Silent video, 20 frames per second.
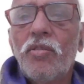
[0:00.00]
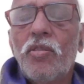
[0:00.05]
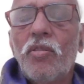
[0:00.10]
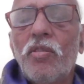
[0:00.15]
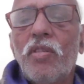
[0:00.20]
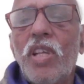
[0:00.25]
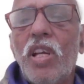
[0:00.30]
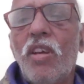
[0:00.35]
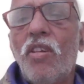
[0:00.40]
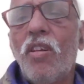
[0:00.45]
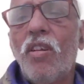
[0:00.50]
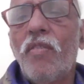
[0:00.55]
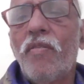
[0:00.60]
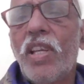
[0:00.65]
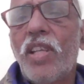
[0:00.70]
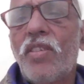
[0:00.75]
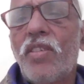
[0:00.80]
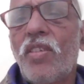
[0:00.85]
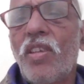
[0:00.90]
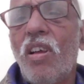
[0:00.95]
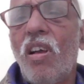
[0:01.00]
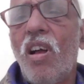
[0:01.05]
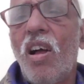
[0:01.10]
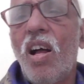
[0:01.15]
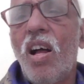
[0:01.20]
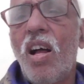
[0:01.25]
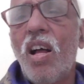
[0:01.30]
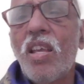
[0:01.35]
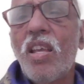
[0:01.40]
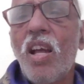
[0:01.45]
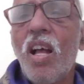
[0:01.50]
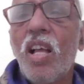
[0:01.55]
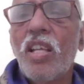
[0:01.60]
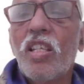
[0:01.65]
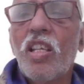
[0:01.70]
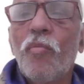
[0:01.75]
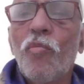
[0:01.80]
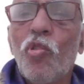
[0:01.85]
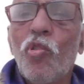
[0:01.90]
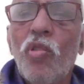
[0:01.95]
so they are always
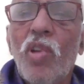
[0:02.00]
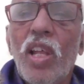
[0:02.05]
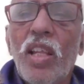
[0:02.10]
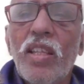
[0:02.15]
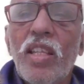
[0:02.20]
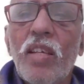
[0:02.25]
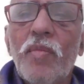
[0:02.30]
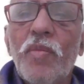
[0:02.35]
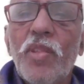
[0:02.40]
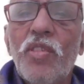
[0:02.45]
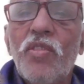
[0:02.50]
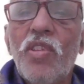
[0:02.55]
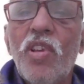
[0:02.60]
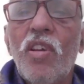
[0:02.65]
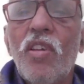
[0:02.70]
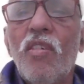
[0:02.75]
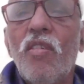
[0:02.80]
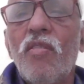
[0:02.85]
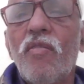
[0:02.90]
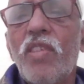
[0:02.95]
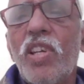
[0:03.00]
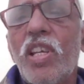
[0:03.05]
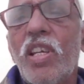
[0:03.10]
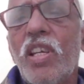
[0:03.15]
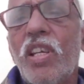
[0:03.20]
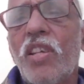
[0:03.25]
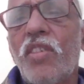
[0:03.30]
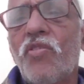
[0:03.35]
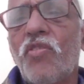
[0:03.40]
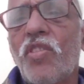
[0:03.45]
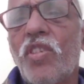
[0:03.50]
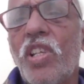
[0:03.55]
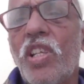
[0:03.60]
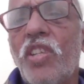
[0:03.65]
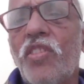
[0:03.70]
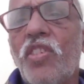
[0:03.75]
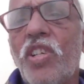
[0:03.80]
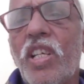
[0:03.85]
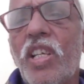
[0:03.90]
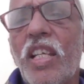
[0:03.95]
Ayasabhula. That means they are always
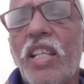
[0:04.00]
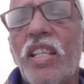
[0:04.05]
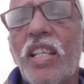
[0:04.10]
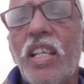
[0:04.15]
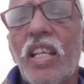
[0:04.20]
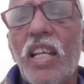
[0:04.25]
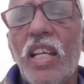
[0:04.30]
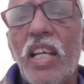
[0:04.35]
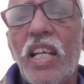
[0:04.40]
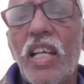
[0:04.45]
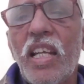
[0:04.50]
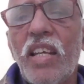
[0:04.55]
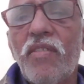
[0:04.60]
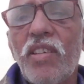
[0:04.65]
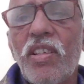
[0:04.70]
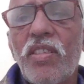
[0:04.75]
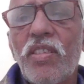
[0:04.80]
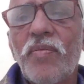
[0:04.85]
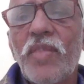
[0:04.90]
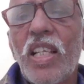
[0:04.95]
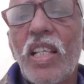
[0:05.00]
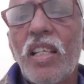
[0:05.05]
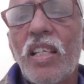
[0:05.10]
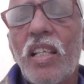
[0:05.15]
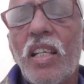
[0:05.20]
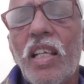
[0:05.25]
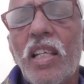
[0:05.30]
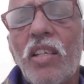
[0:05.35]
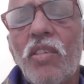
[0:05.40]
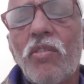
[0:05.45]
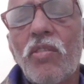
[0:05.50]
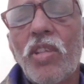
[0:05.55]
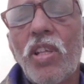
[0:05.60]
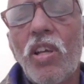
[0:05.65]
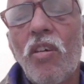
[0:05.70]
diligent in their endeavors. Like, you know,